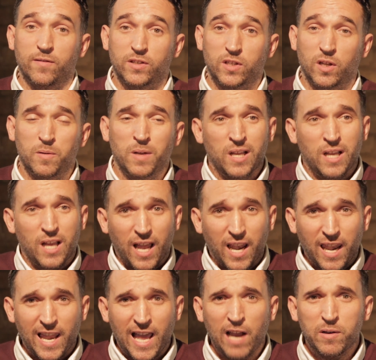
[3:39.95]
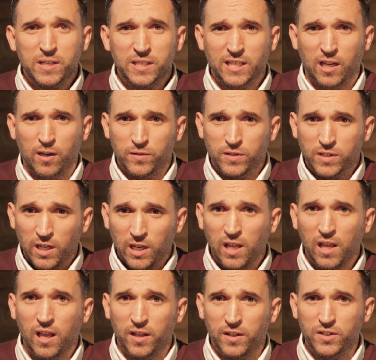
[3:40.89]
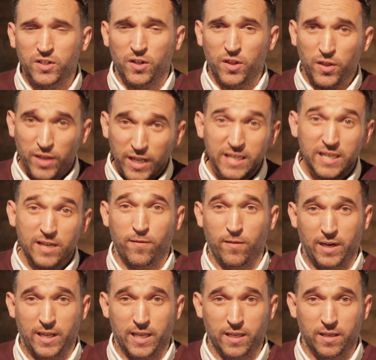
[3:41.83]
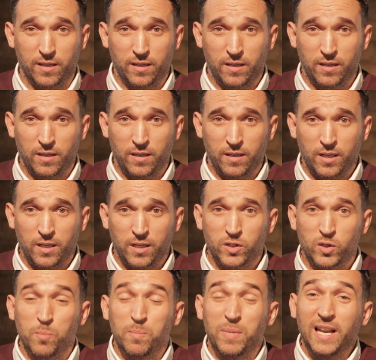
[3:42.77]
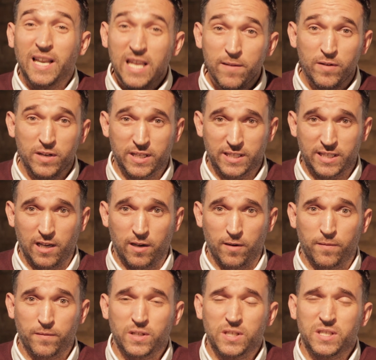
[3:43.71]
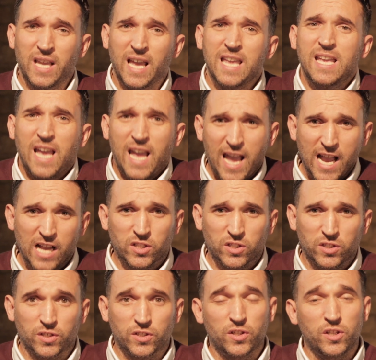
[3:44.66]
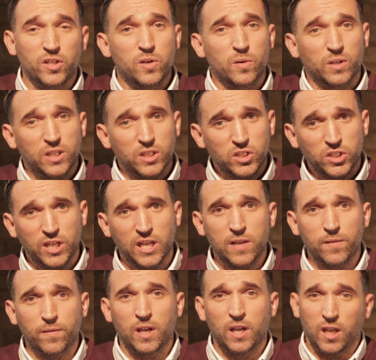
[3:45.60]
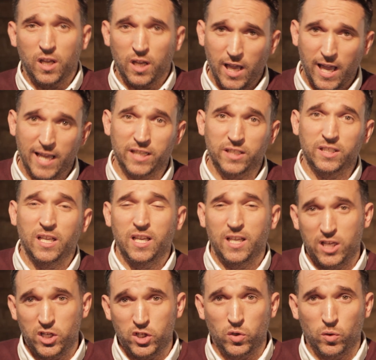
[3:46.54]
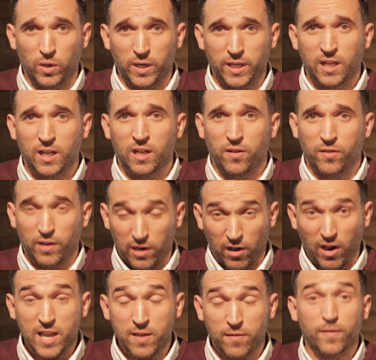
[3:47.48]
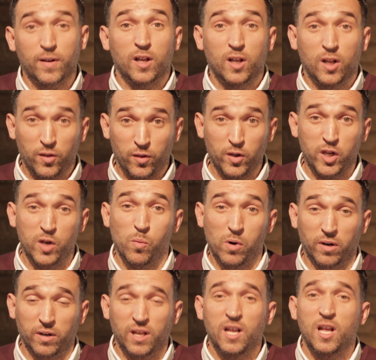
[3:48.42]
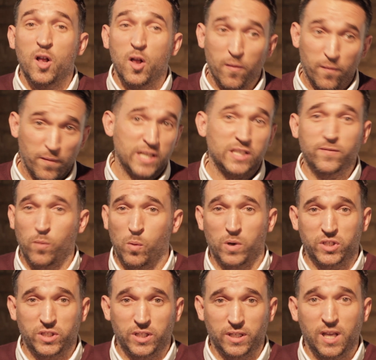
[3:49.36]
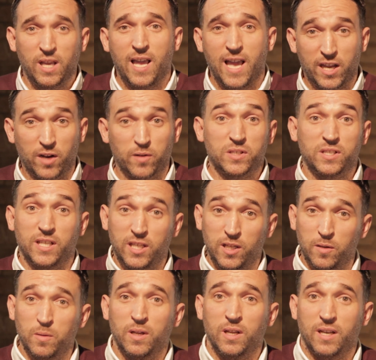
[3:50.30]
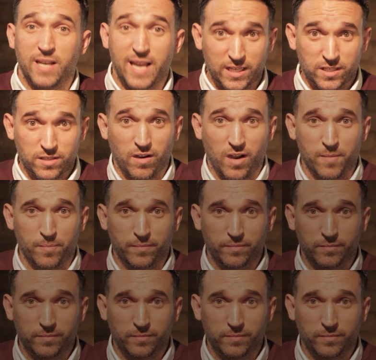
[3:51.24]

So allow yourself to learn to think differently, to believe in yourself, to take actions so that you can achieve and enjoy the life that you want. Thanks for watching, and I'll see you next time.